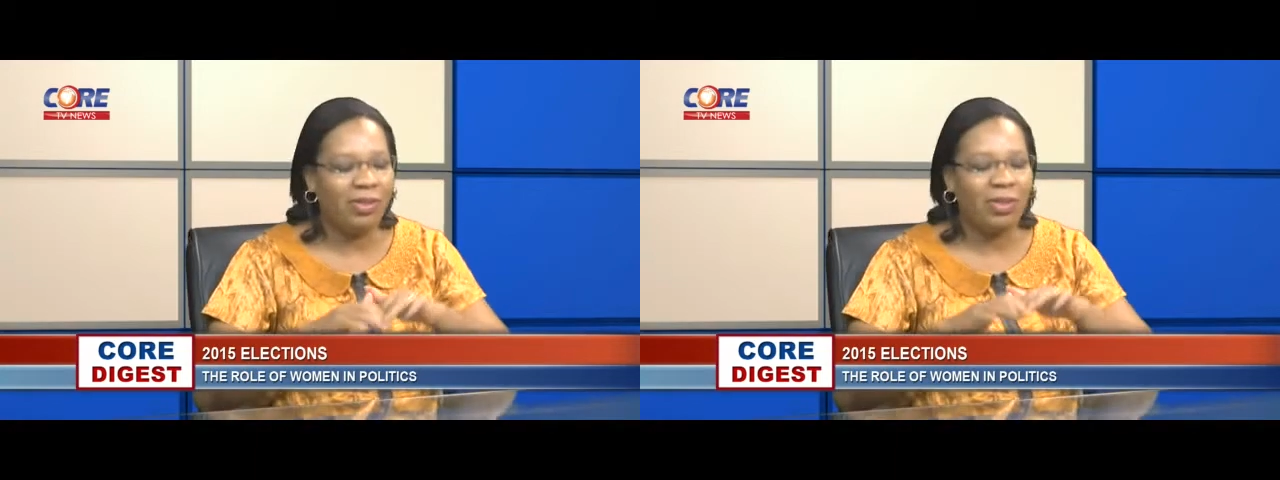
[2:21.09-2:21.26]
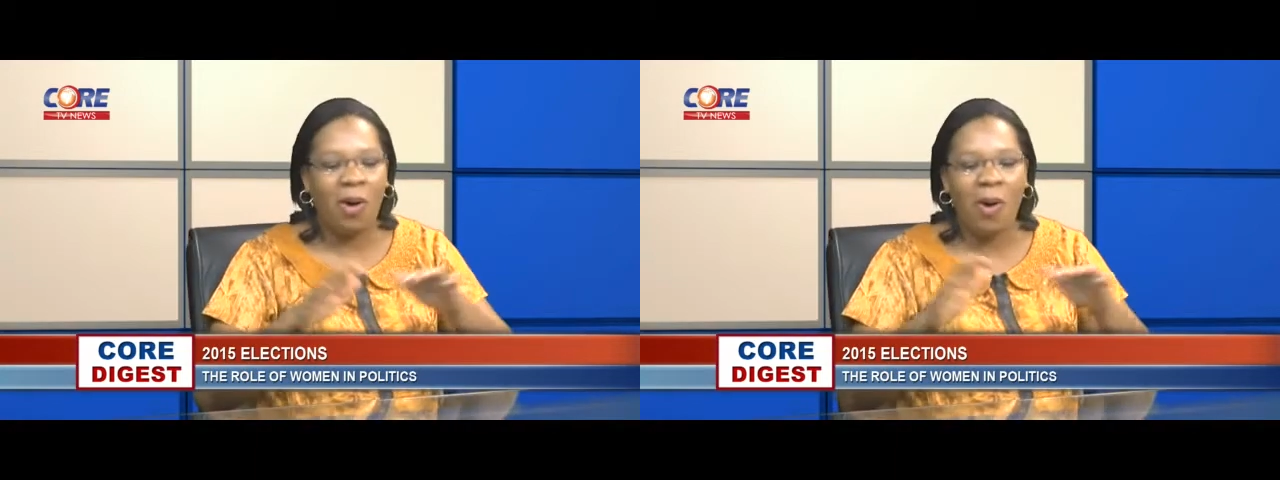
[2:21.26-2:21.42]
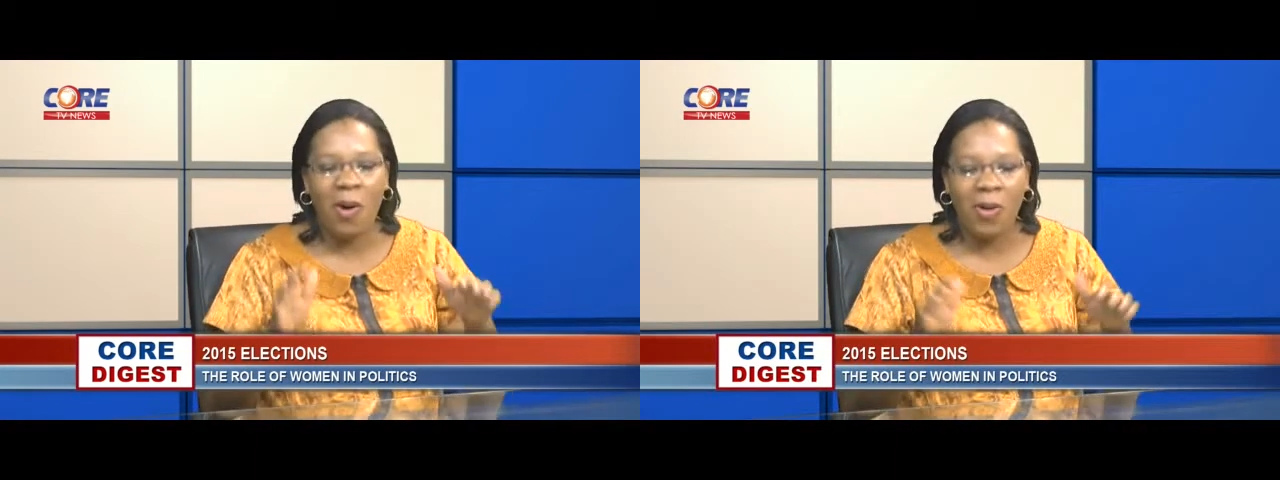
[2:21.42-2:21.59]

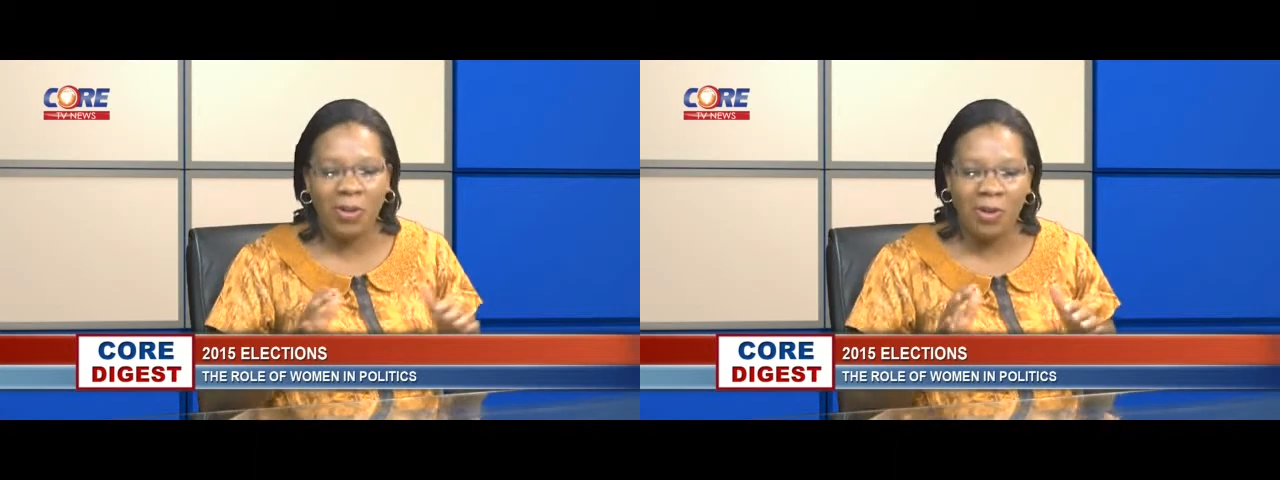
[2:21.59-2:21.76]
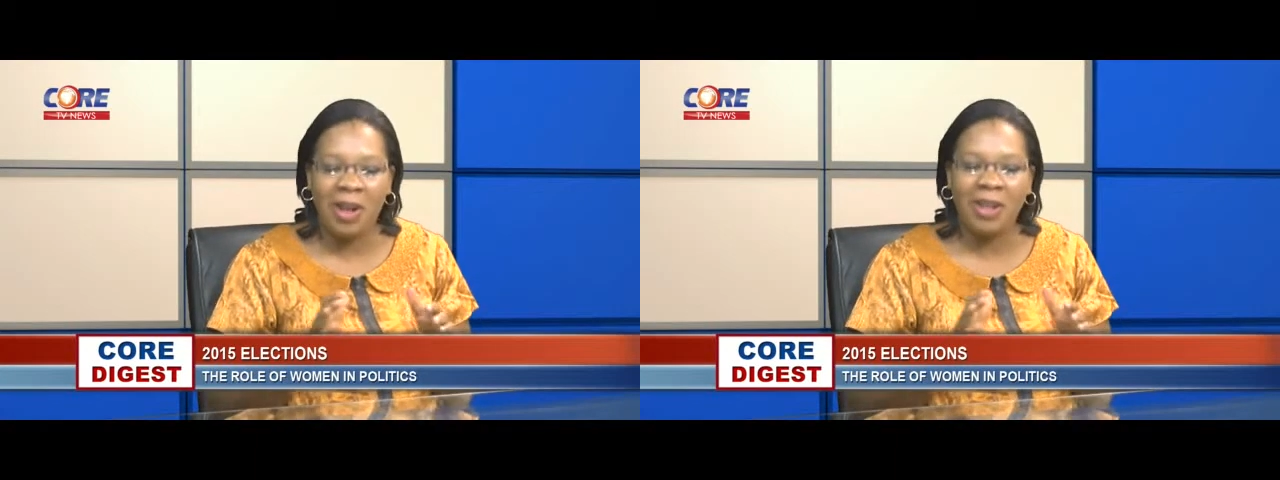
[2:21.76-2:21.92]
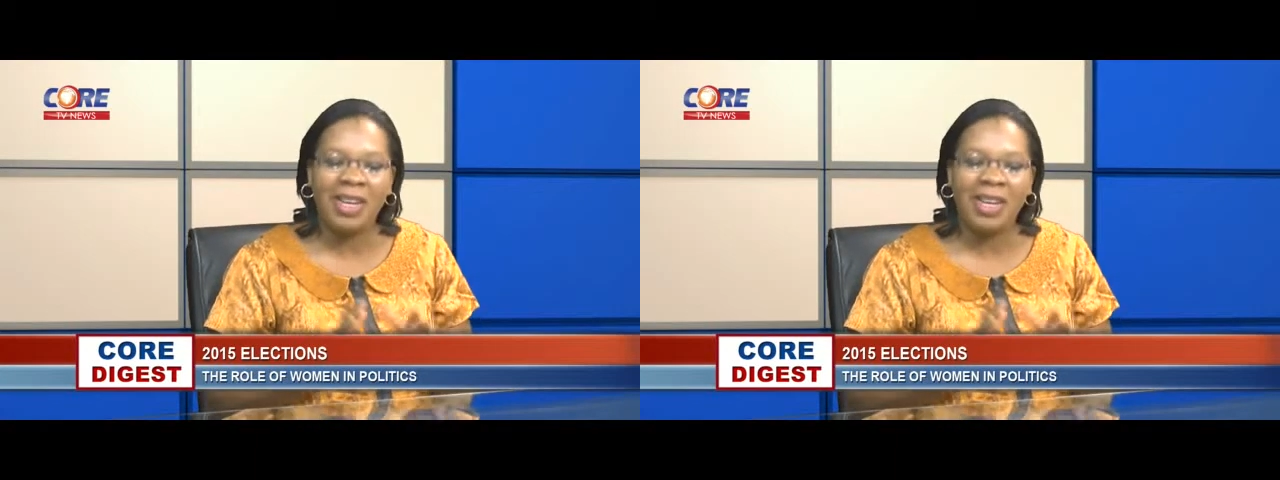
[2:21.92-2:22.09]
called
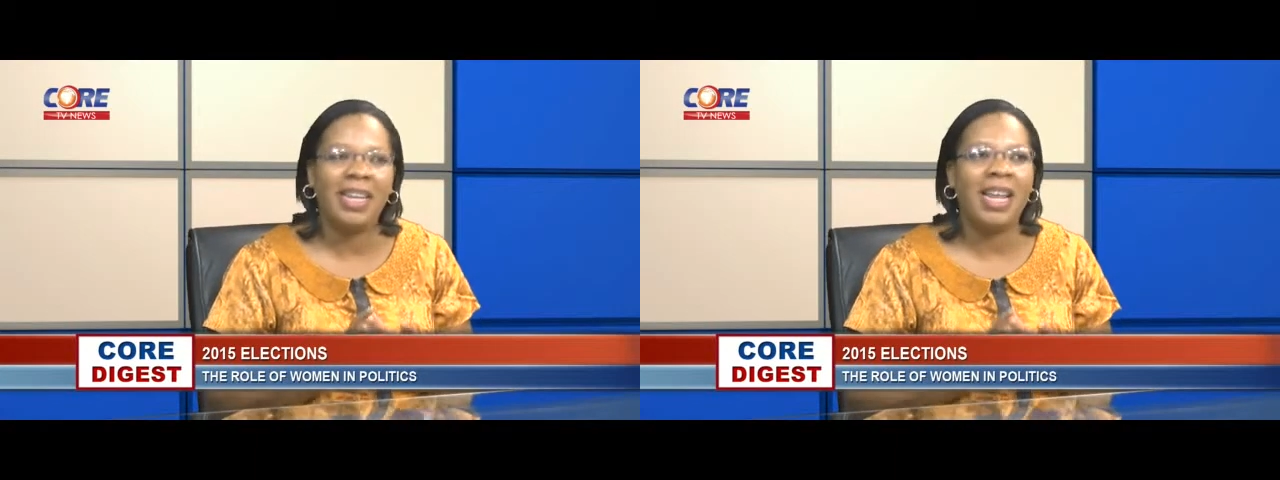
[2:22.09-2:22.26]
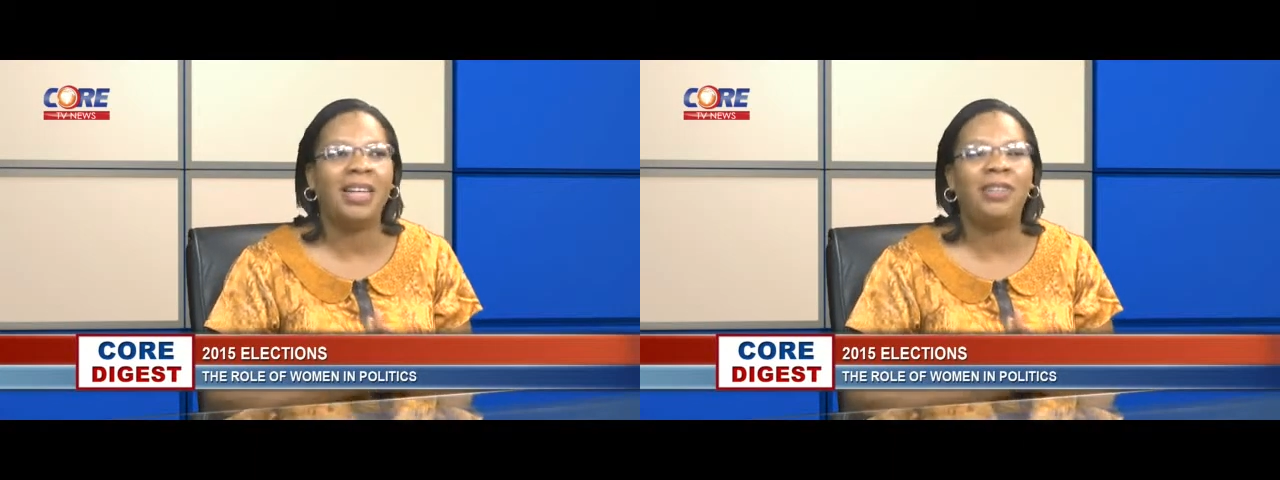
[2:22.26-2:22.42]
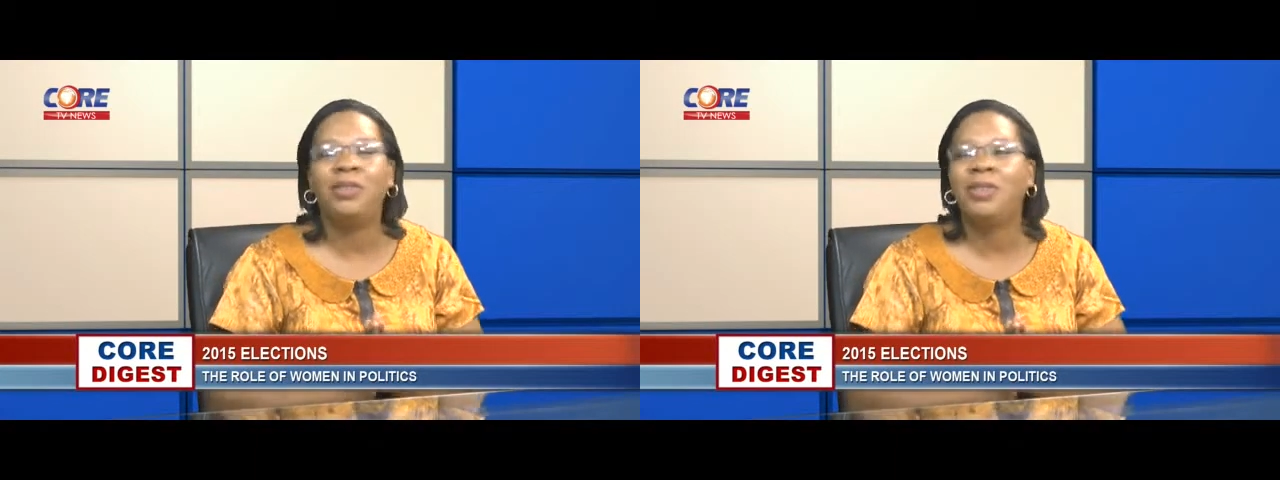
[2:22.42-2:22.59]
around and they
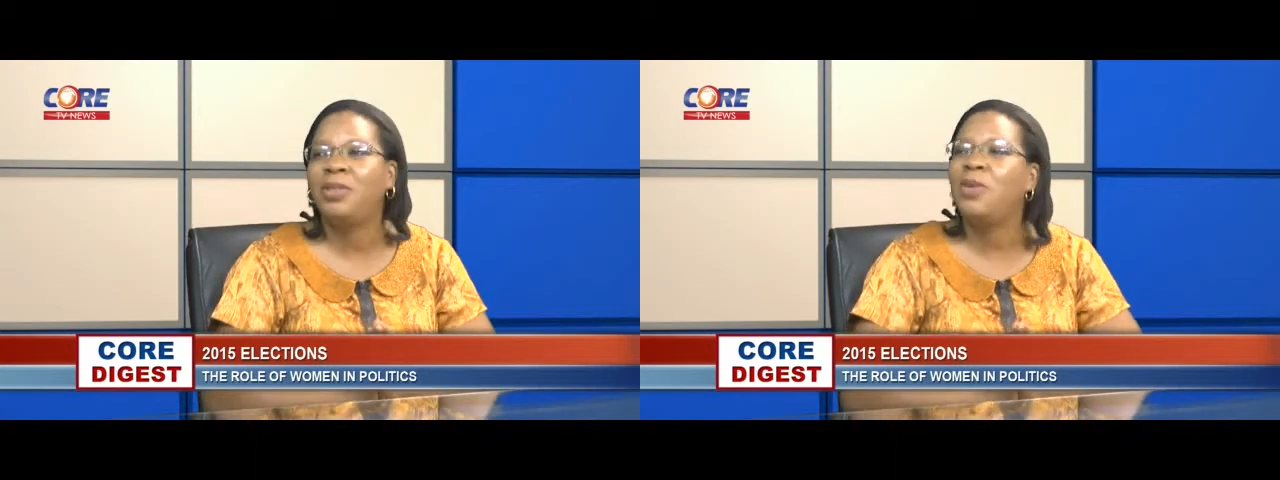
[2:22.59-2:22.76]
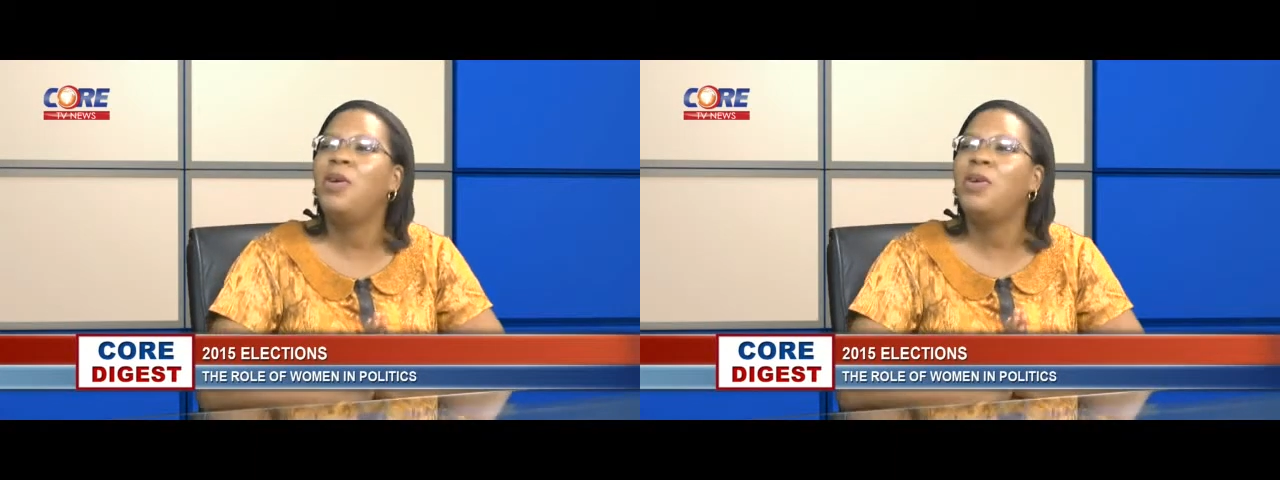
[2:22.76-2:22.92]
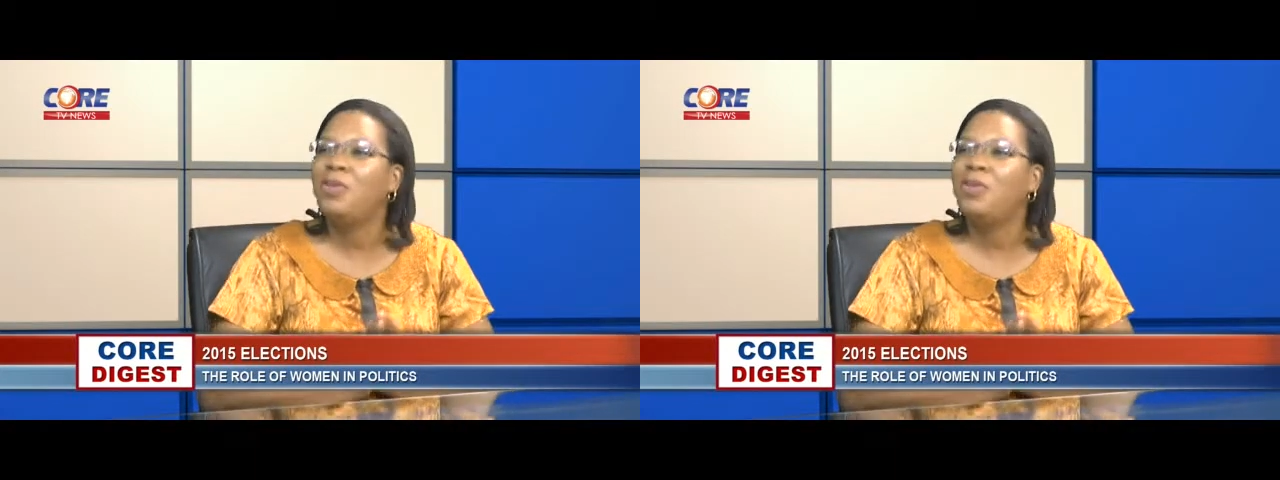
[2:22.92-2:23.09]
had told us,
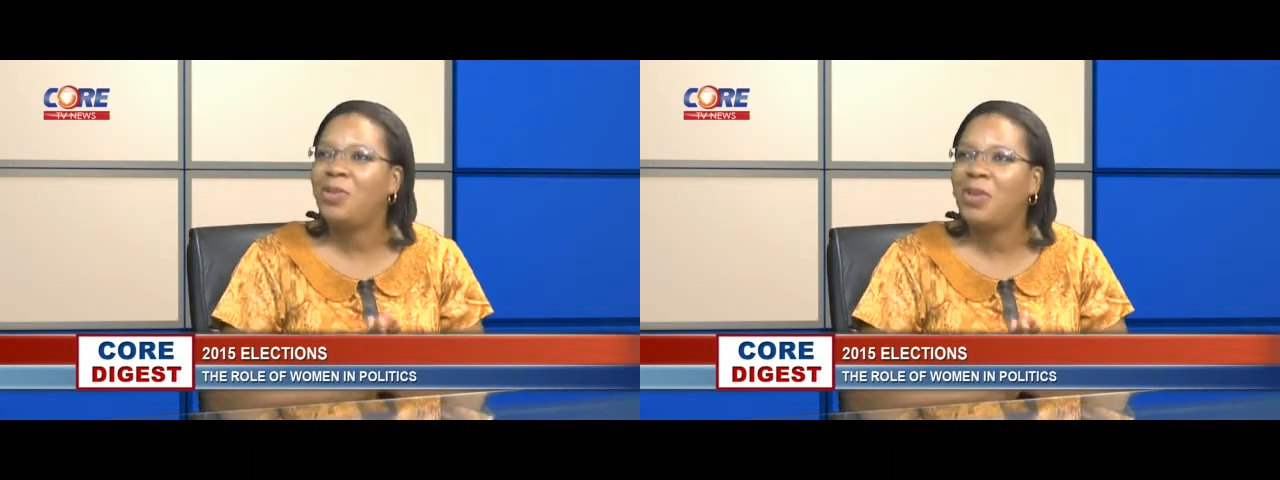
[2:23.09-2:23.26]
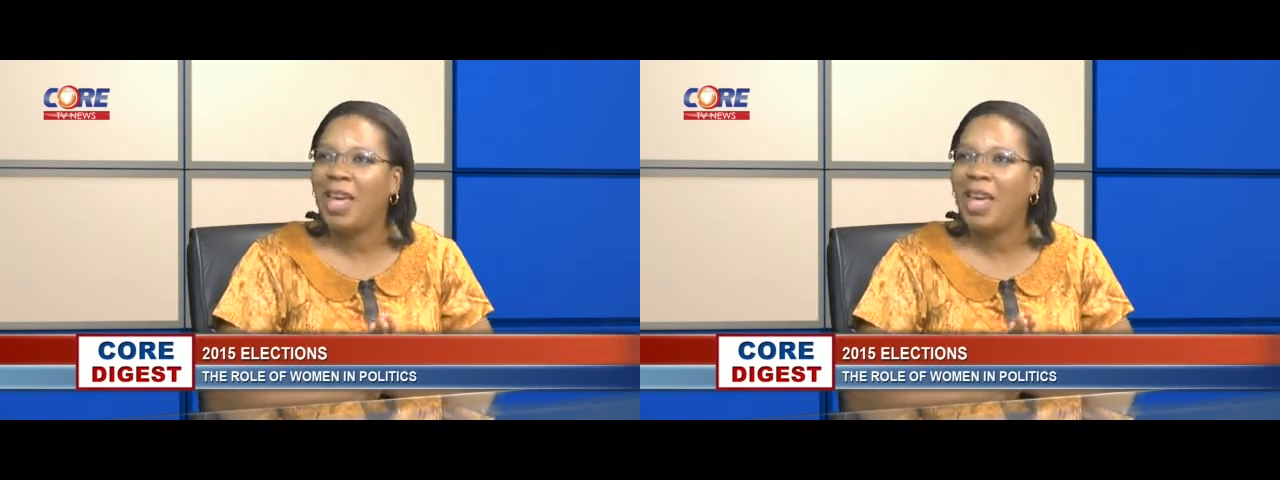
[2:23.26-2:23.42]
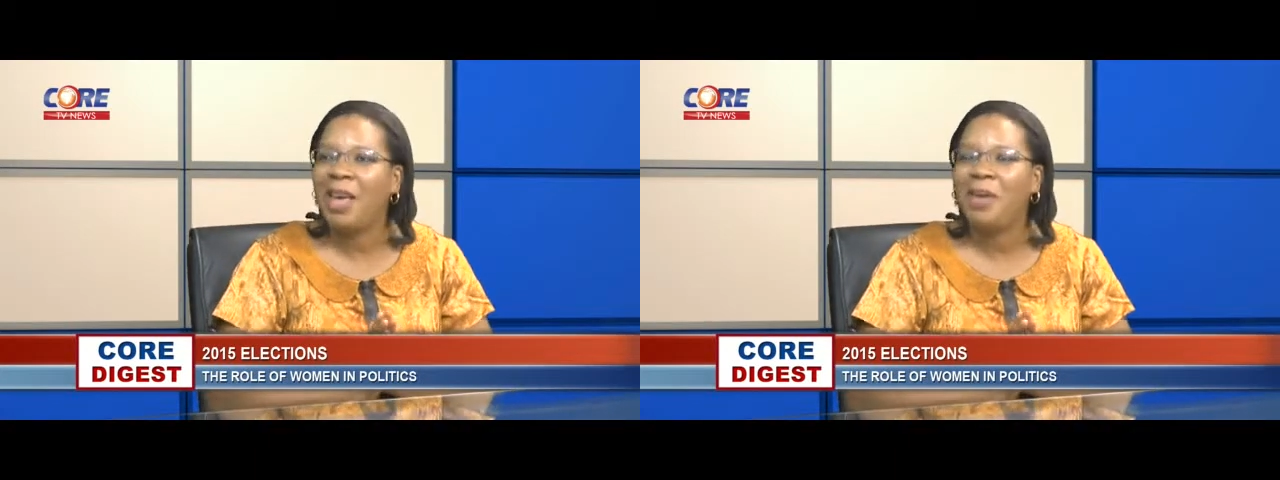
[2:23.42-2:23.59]
oh, it was
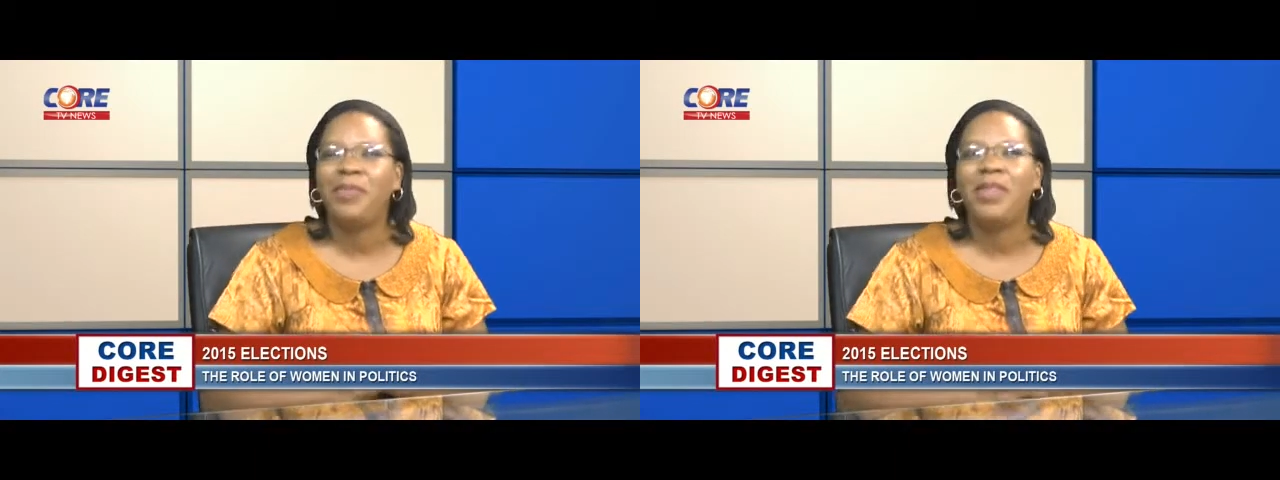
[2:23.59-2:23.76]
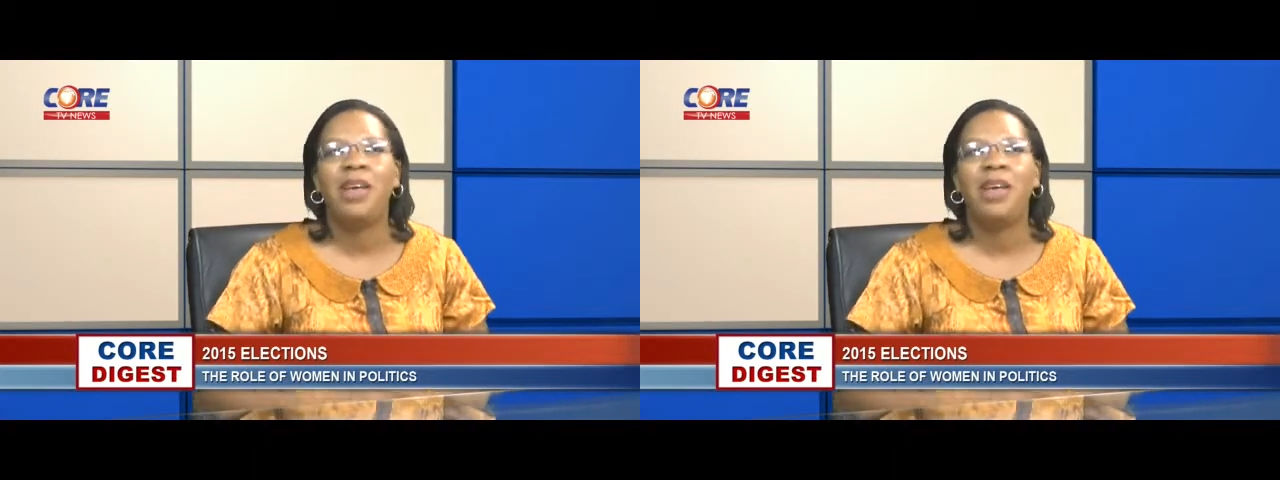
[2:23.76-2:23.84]
okay.